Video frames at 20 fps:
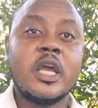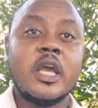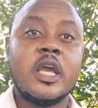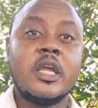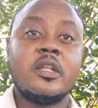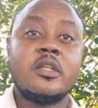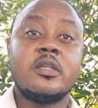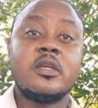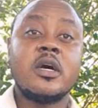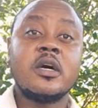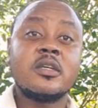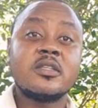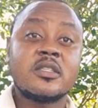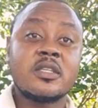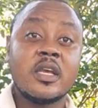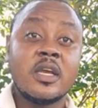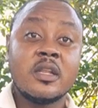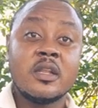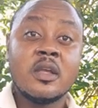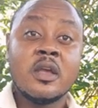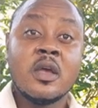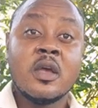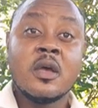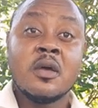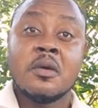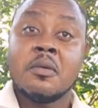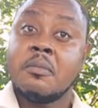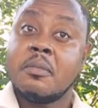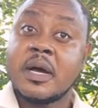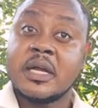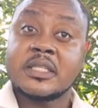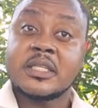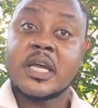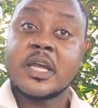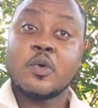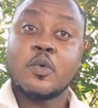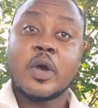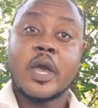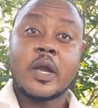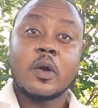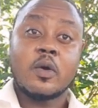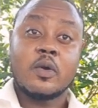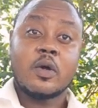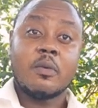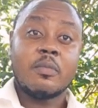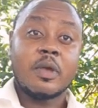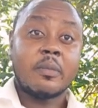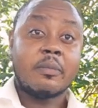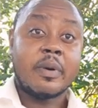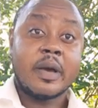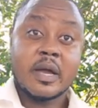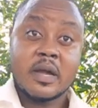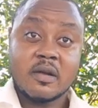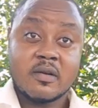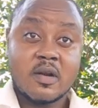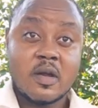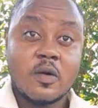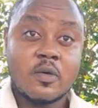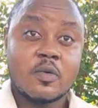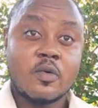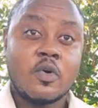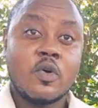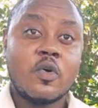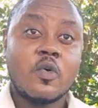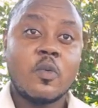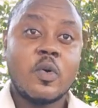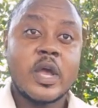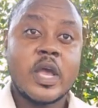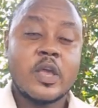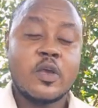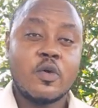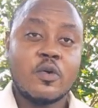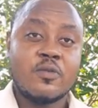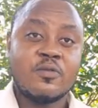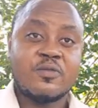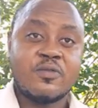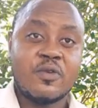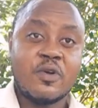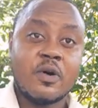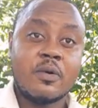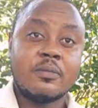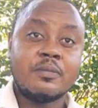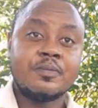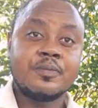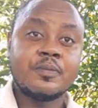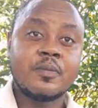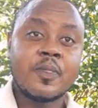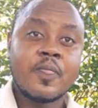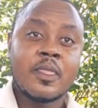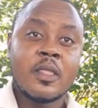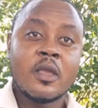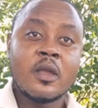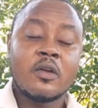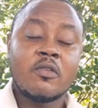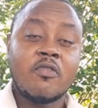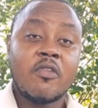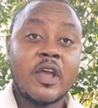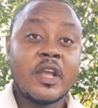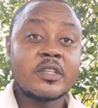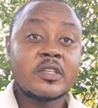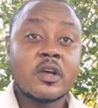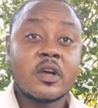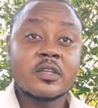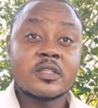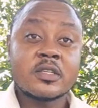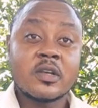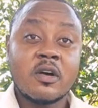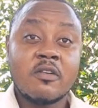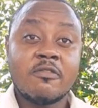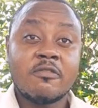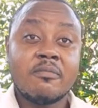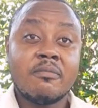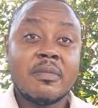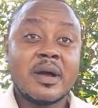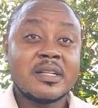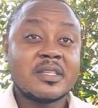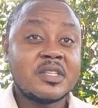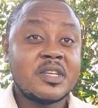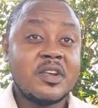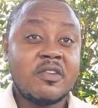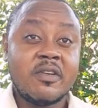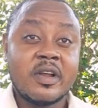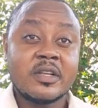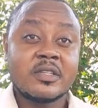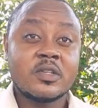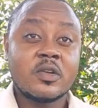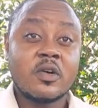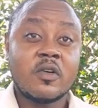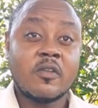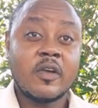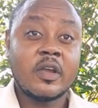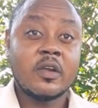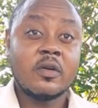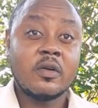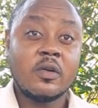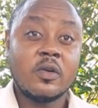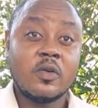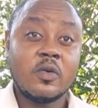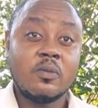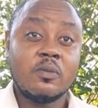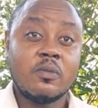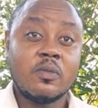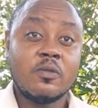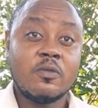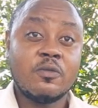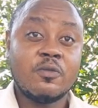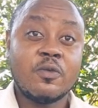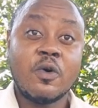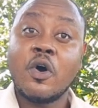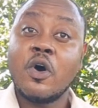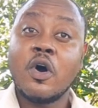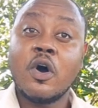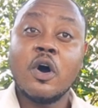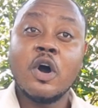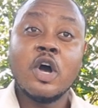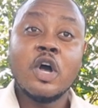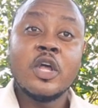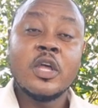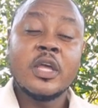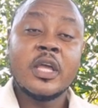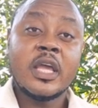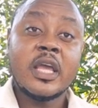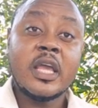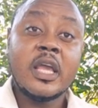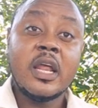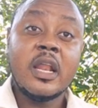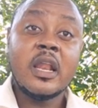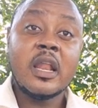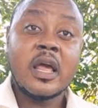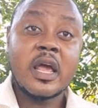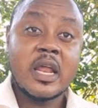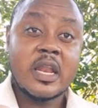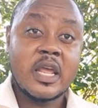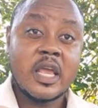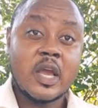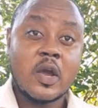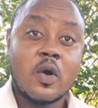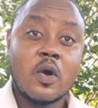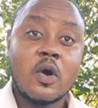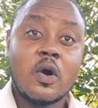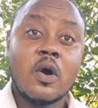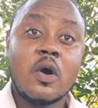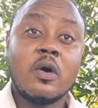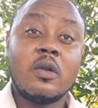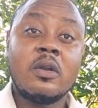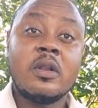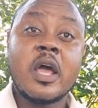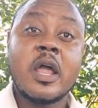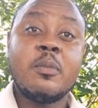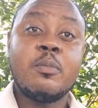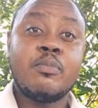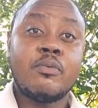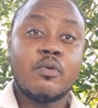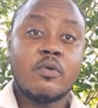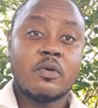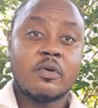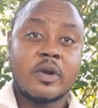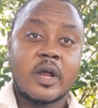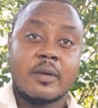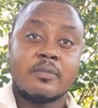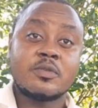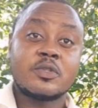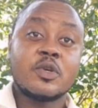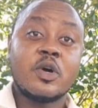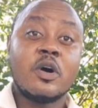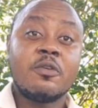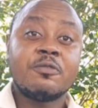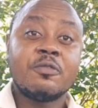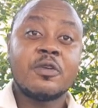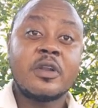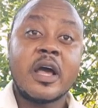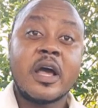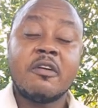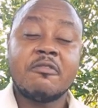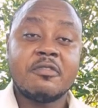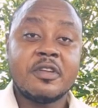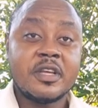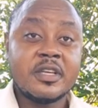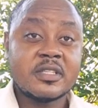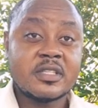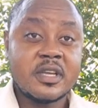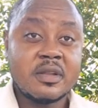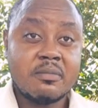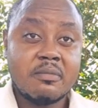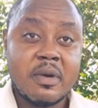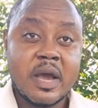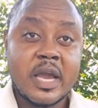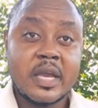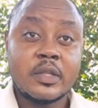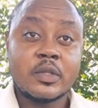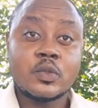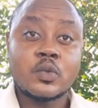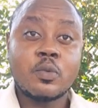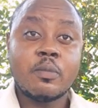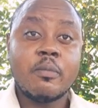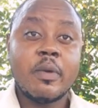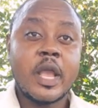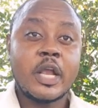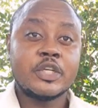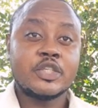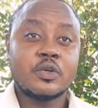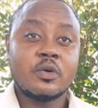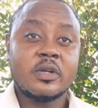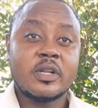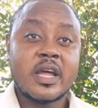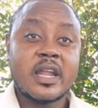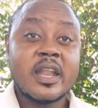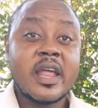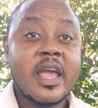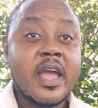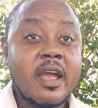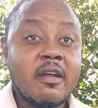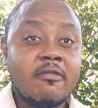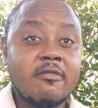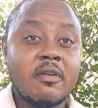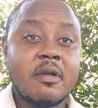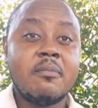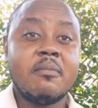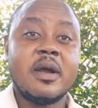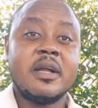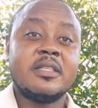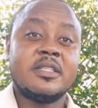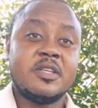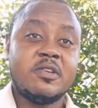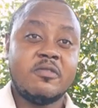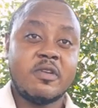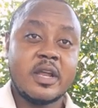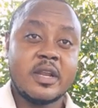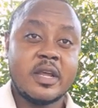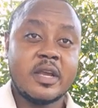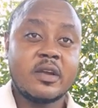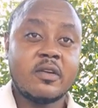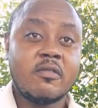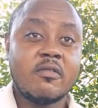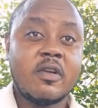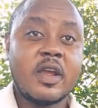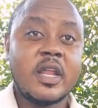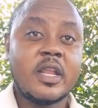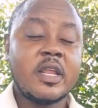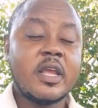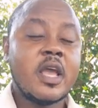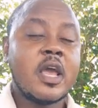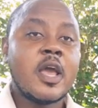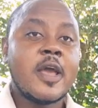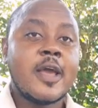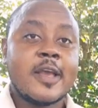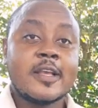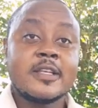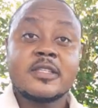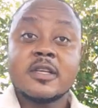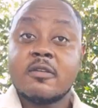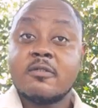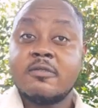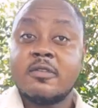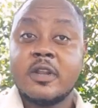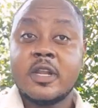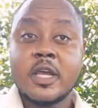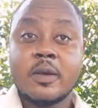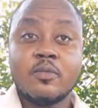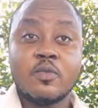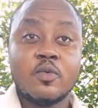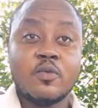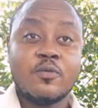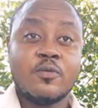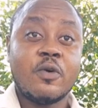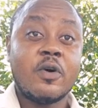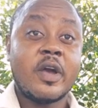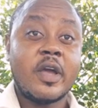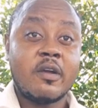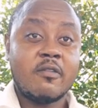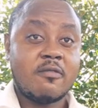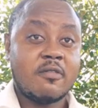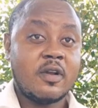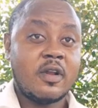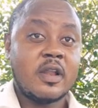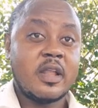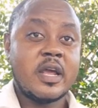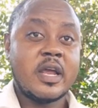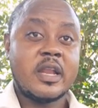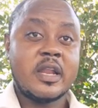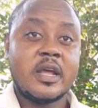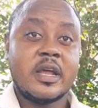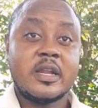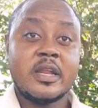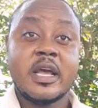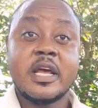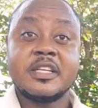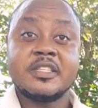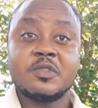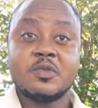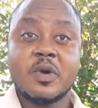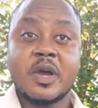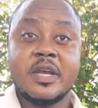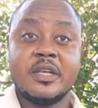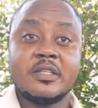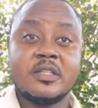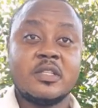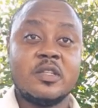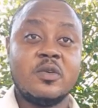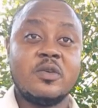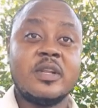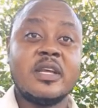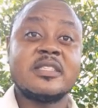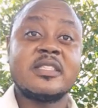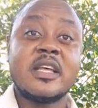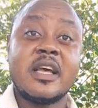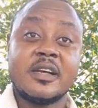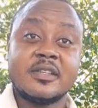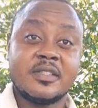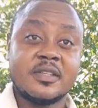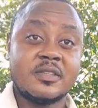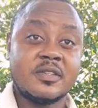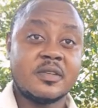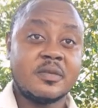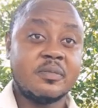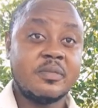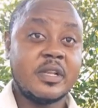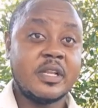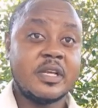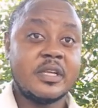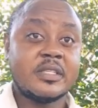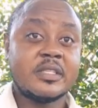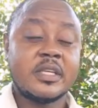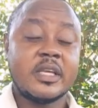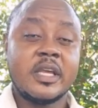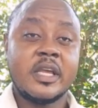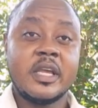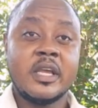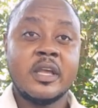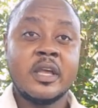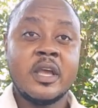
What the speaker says: It doesn't matter your economic background or where you're from. Creators of materials, curriculum for e-learning or online programs often have this in mind to make sure that every material they create is available for every learner. That's why it's known as accessibility.